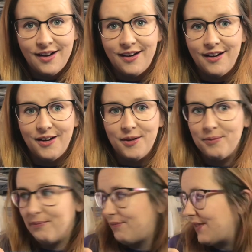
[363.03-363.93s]

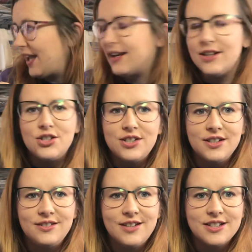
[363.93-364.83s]
And she
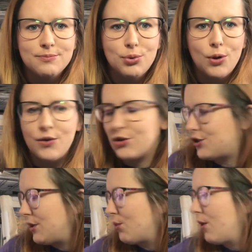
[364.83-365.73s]
doesn't put that
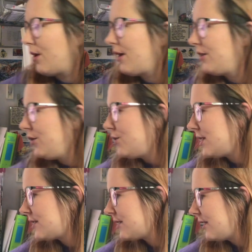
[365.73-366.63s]
she
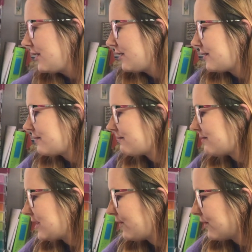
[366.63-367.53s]
uses a
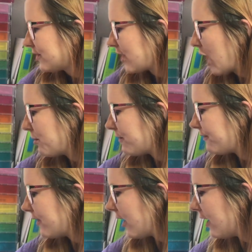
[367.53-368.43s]
different type of
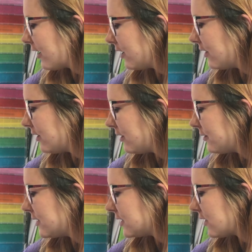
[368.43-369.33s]
like
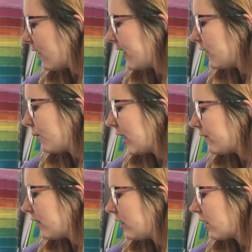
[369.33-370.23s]
design or
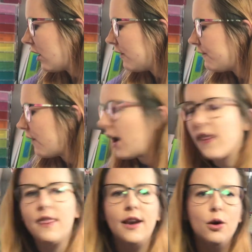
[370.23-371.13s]
whatever. I can't
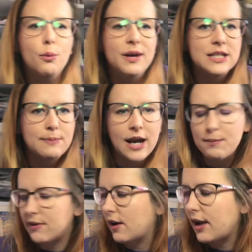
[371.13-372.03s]
find the little piece of
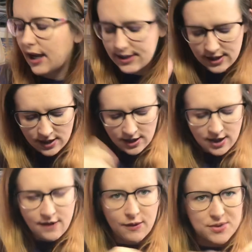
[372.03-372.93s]
paper that I had
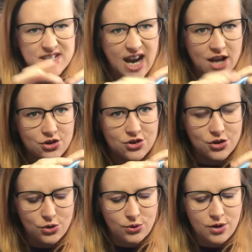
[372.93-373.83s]
that was attached
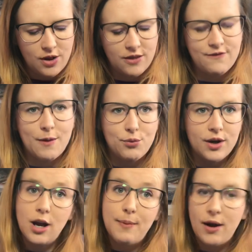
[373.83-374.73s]
to the fabric
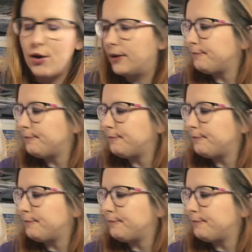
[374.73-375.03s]
about her.